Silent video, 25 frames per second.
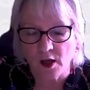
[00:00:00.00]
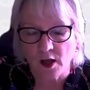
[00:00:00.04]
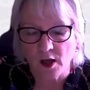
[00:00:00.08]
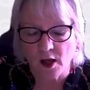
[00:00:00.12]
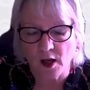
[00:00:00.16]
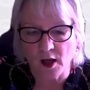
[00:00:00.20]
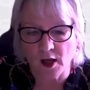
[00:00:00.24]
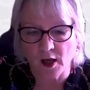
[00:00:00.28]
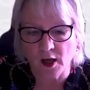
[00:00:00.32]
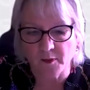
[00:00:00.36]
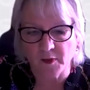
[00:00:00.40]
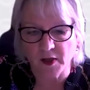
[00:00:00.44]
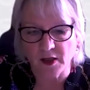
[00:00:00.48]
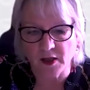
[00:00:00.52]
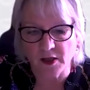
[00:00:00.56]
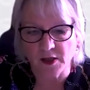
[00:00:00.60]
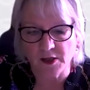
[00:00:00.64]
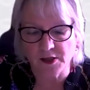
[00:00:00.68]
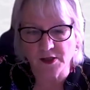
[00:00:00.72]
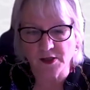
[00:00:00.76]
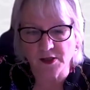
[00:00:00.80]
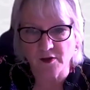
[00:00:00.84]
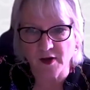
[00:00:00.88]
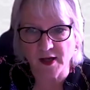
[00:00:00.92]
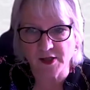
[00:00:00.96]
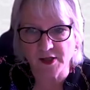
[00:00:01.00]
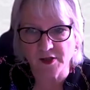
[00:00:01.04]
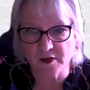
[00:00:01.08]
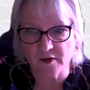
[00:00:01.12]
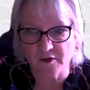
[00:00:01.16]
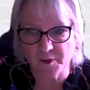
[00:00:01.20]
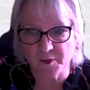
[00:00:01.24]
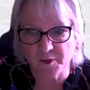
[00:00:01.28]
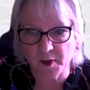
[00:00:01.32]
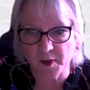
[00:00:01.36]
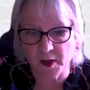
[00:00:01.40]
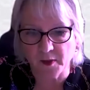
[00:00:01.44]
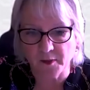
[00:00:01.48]
I'm the Director
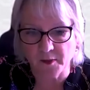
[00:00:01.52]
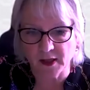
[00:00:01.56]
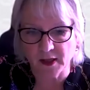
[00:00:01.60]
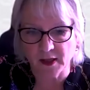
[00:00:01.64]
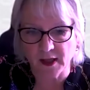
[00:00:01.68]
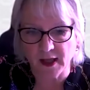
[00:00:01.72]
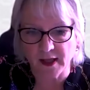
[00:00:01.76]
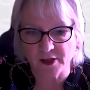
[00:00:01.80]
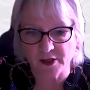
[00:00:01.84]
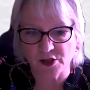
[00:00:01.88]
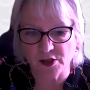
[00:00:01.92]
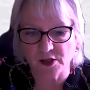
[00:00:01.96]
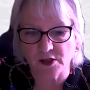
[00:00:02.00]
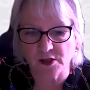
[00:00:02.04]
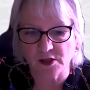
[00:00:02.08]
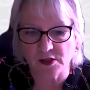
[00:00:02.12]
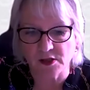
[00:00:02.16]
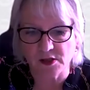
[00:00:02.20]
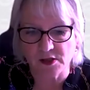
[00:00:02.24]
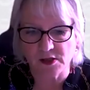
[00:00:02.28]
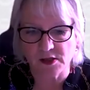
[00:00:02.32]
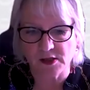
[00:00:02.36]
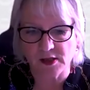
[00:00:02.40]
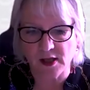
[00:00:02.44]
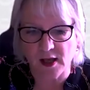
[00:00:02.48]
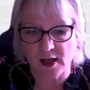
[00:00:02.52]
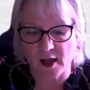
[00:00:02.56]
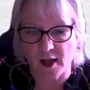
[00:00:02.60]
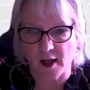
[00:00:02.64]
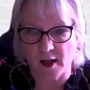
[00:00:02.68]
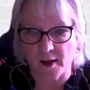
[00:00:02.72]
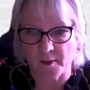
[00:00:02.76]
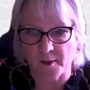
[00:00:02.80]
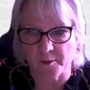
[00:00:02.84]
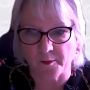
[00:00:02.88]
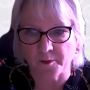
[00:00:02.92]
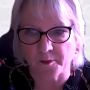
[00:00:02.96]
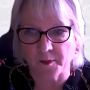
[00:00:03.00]
of Publications
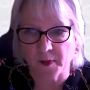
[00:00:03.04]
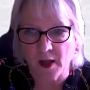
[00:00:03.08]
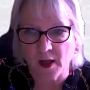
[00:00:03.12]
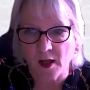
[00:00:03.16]
at